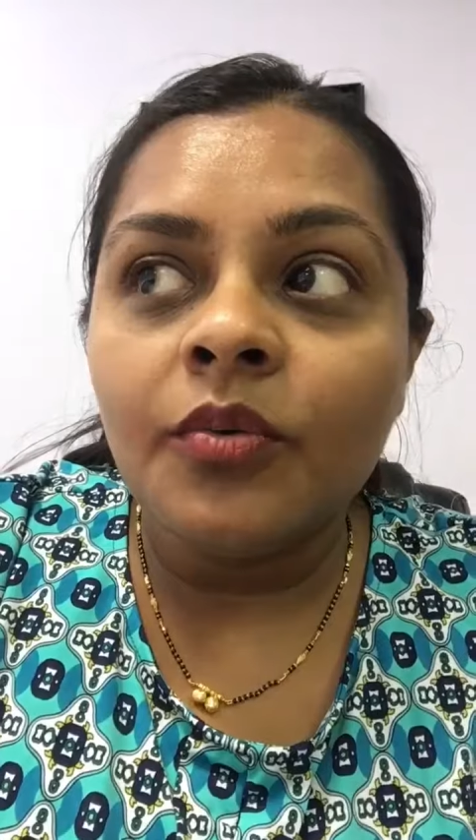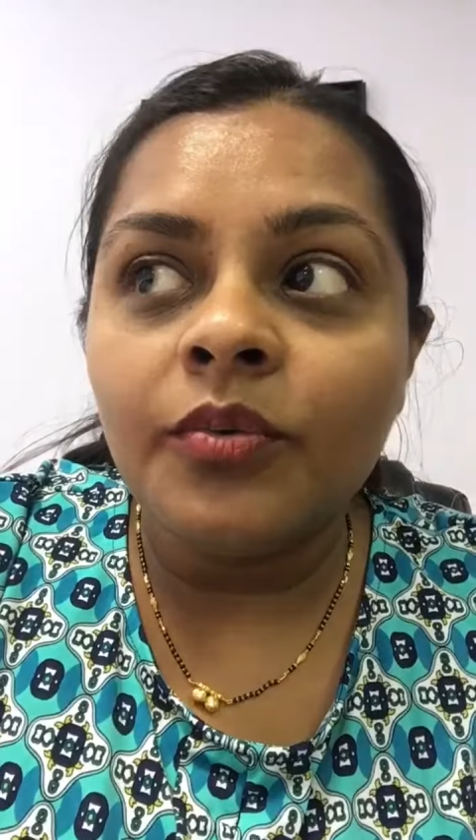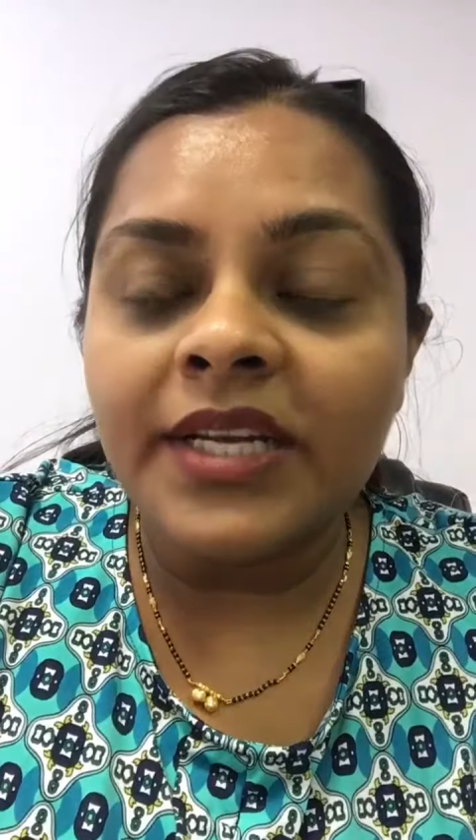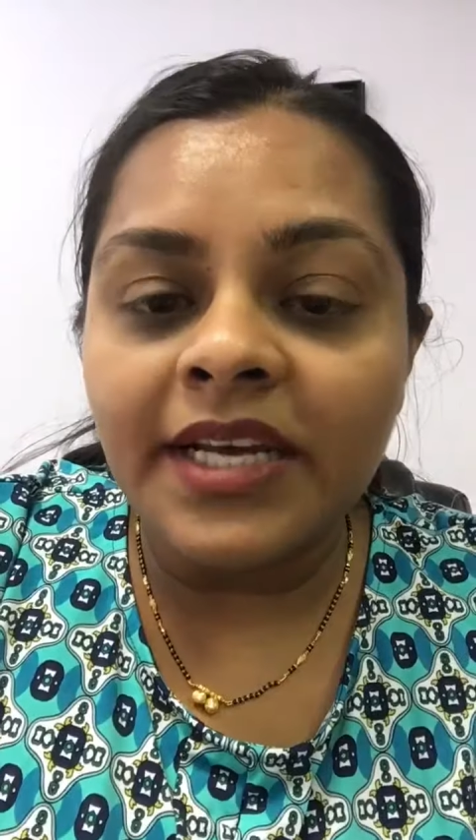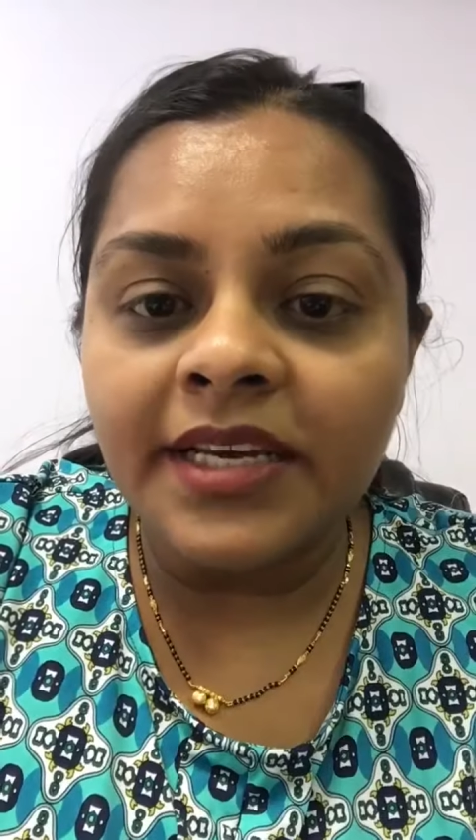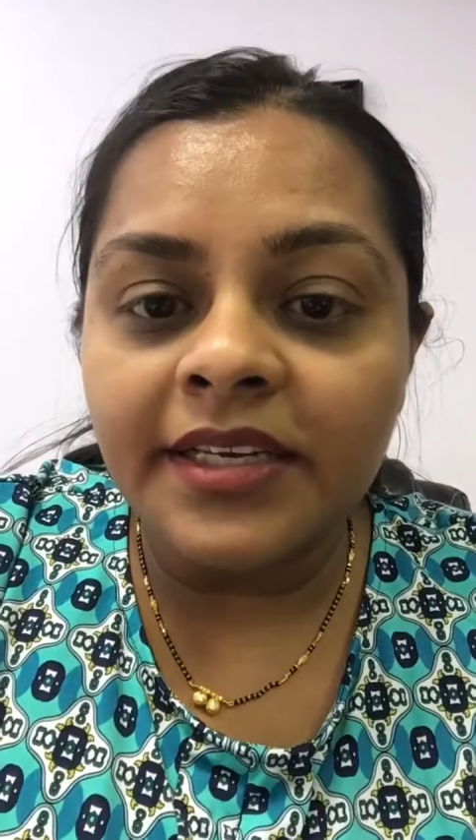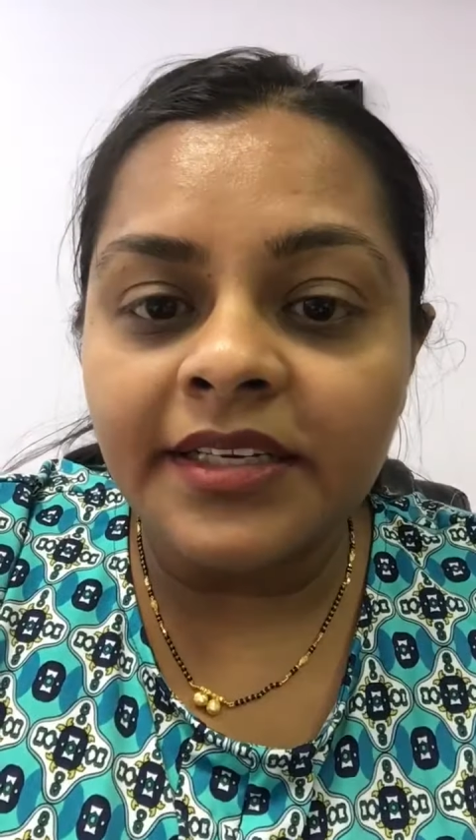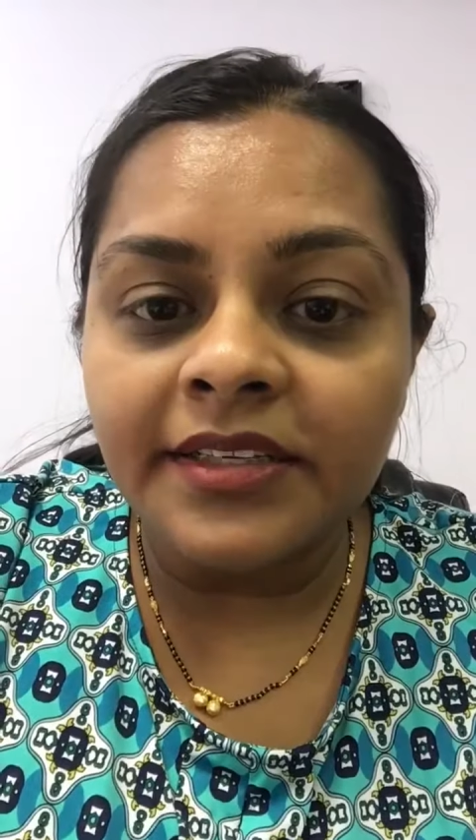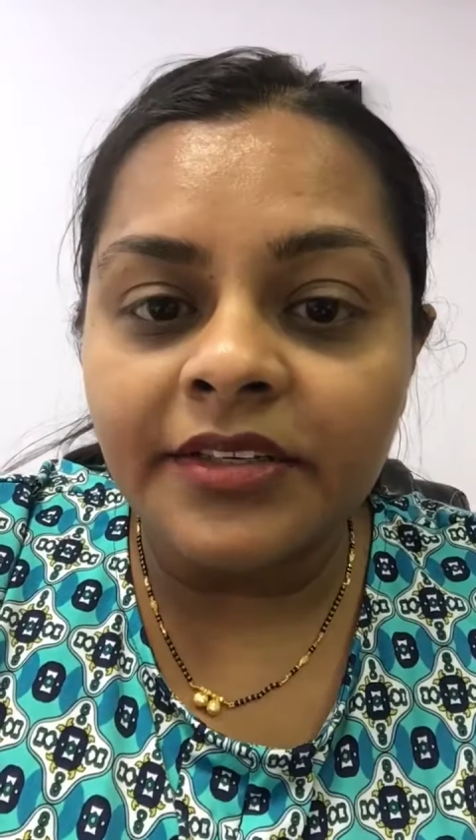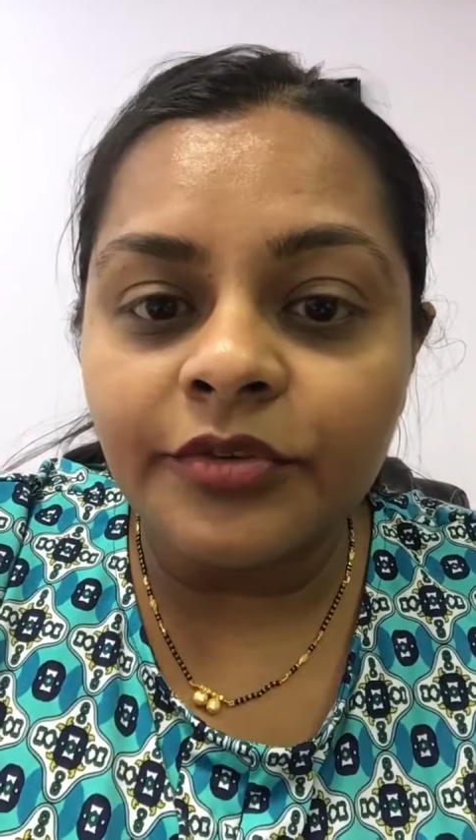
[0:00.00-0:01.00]
when
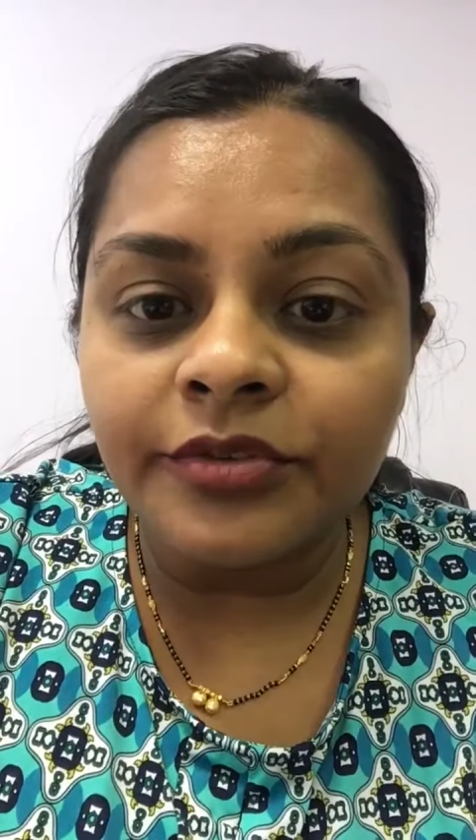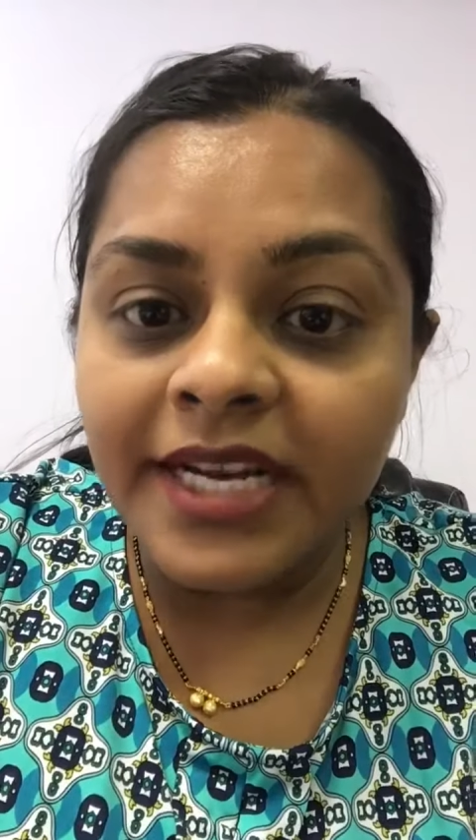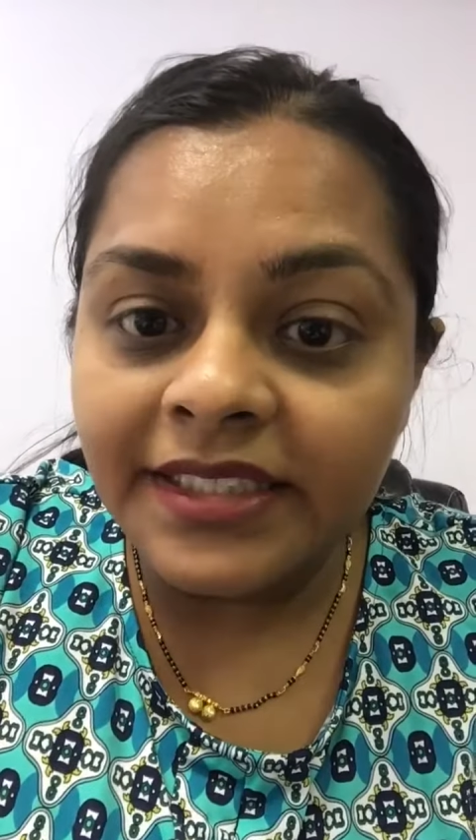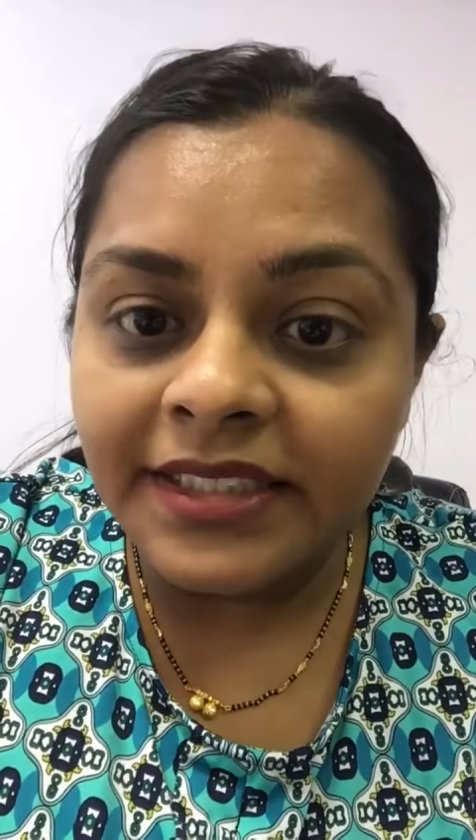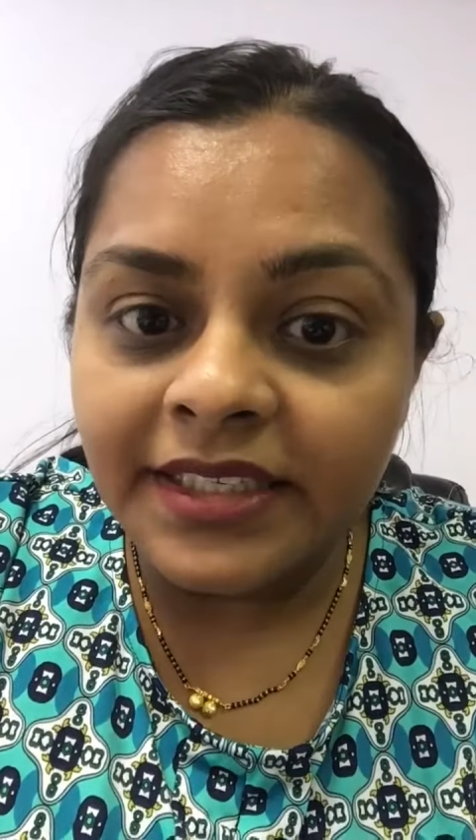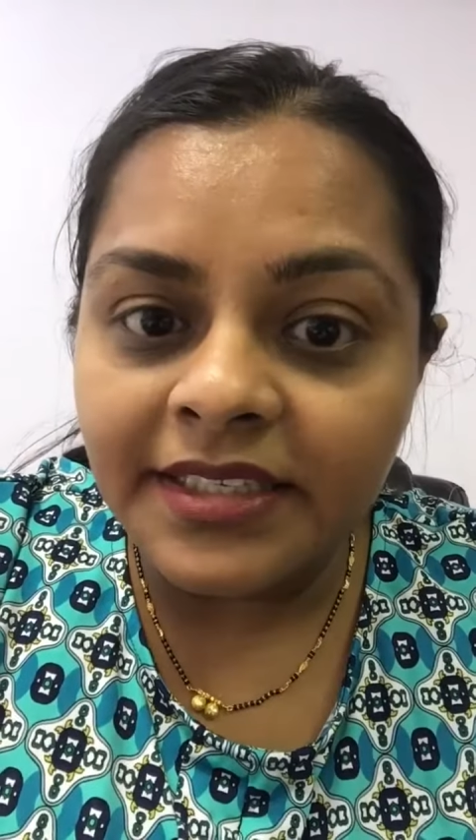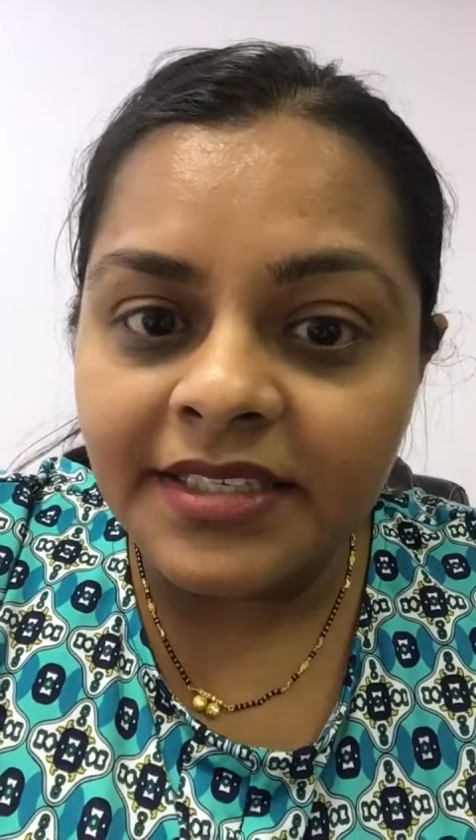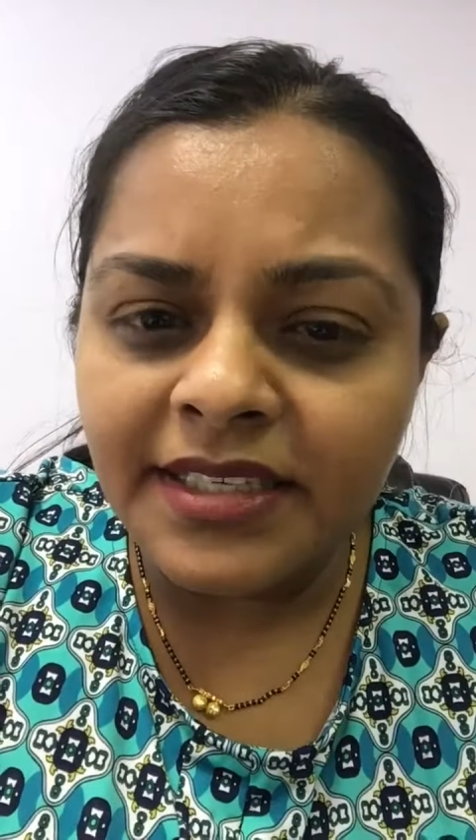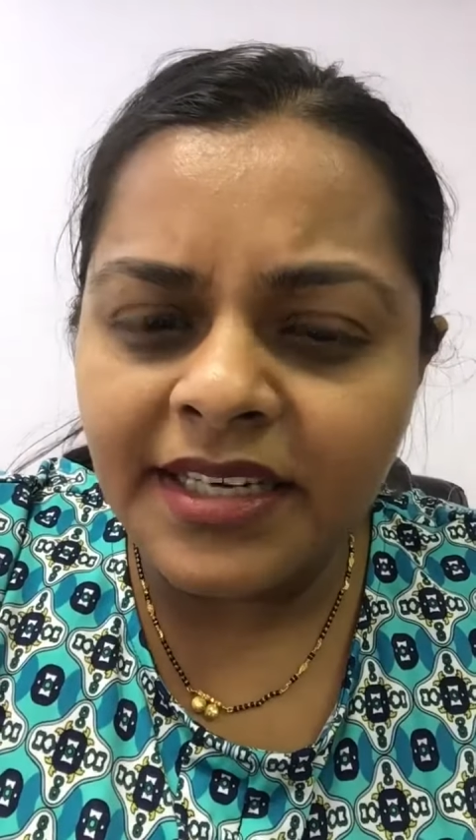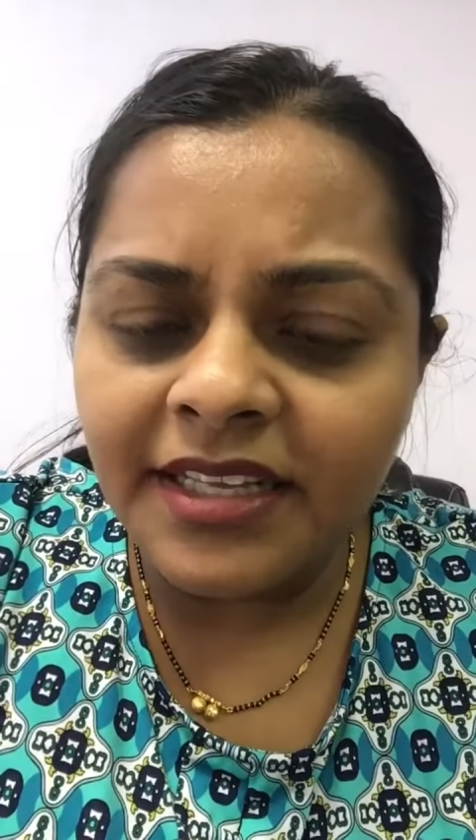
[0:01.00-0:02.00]
I read
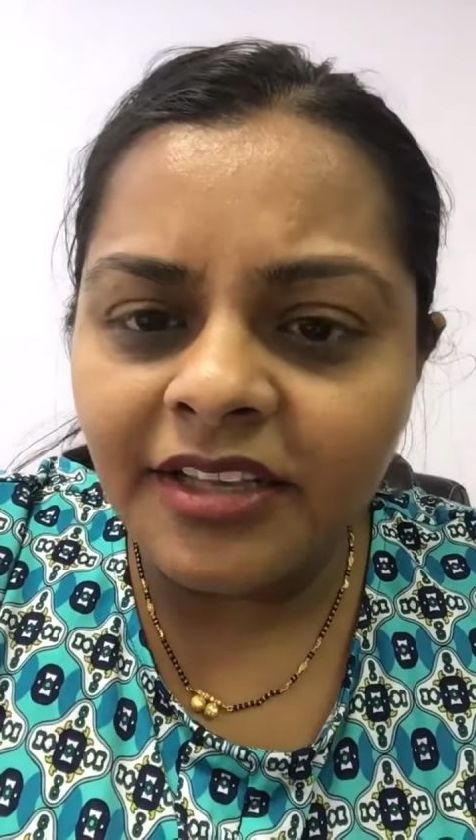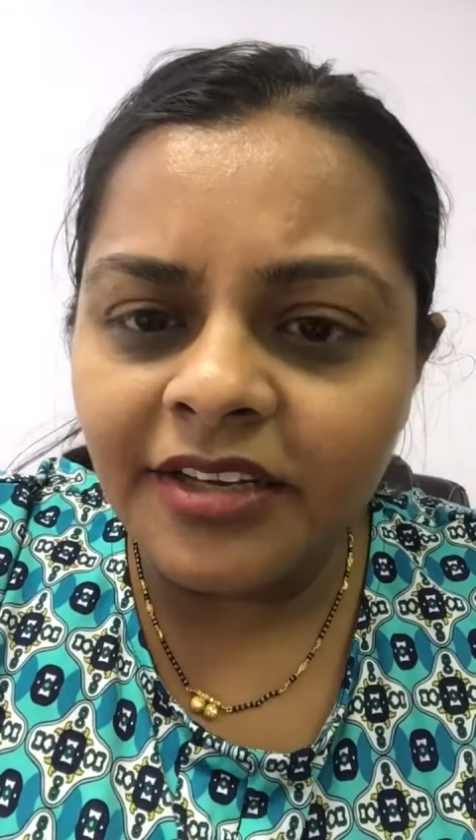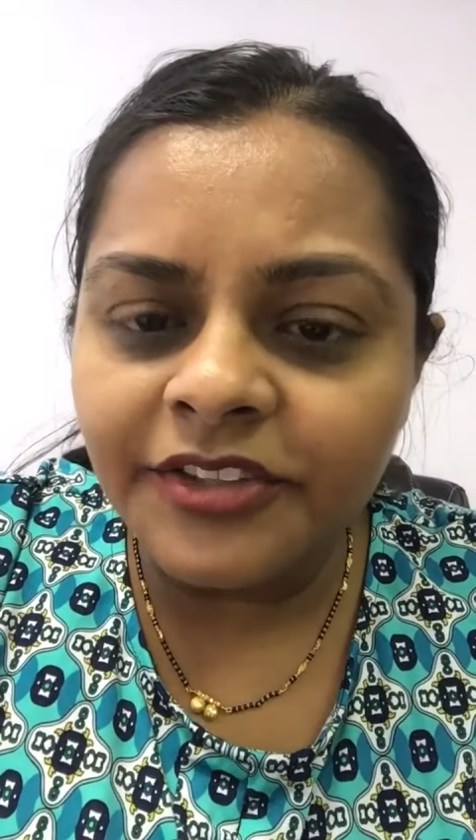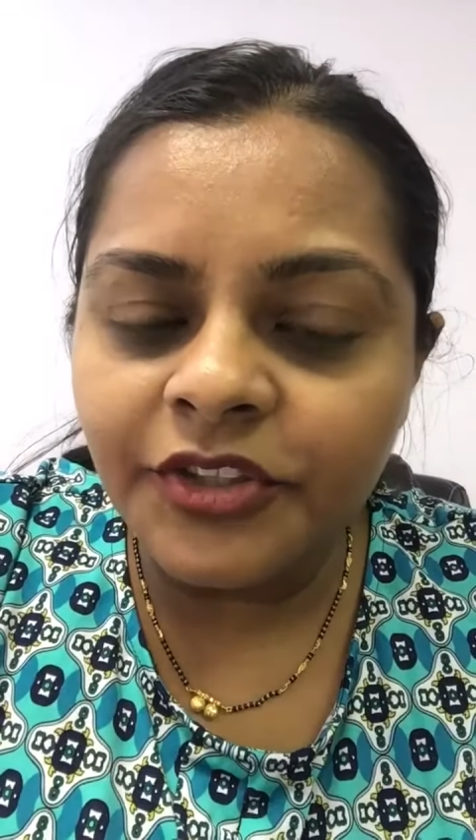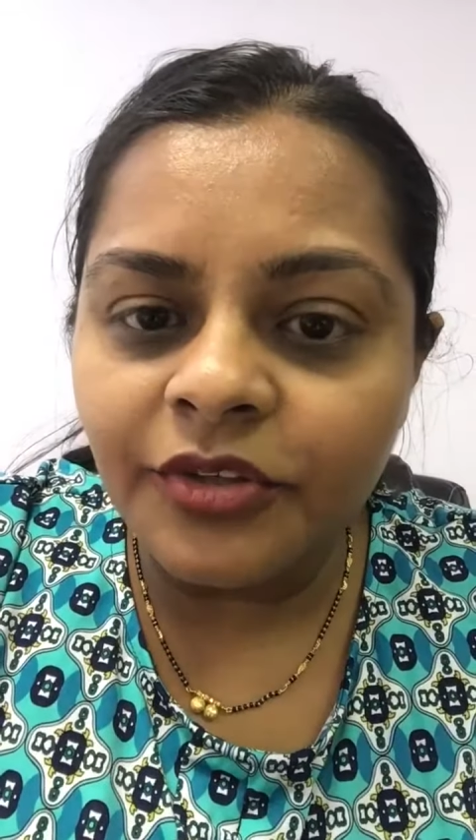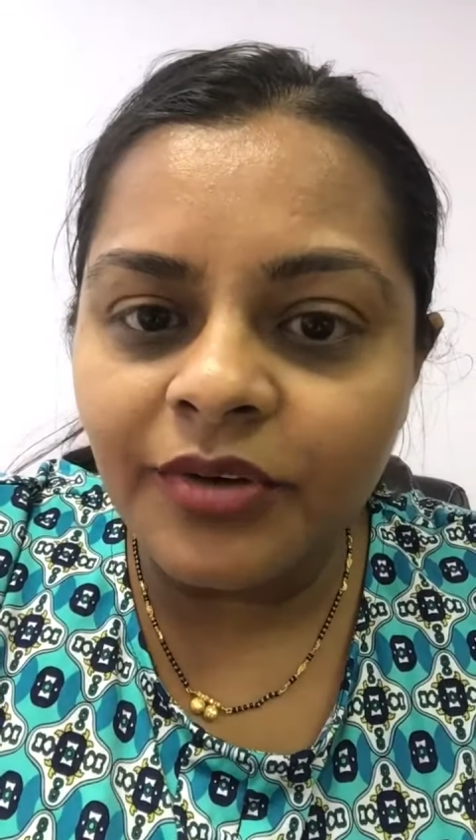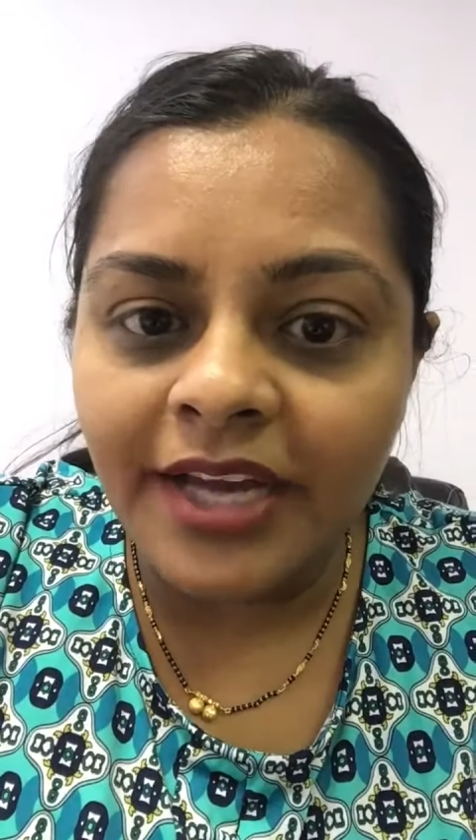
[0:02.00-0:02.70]
this and I thought, you know,